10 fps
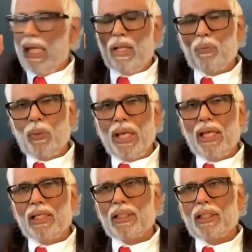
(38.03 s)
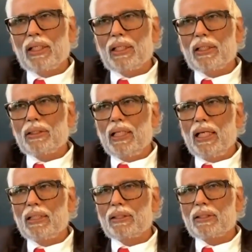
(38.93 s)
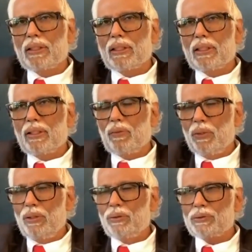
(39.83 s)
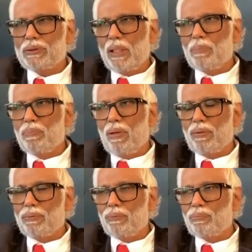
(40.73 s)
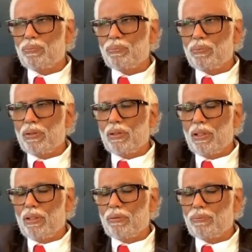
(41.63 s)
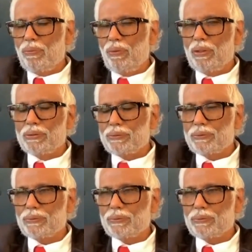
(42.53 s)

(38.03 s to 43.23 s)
in a way that when you slip out of the fullness,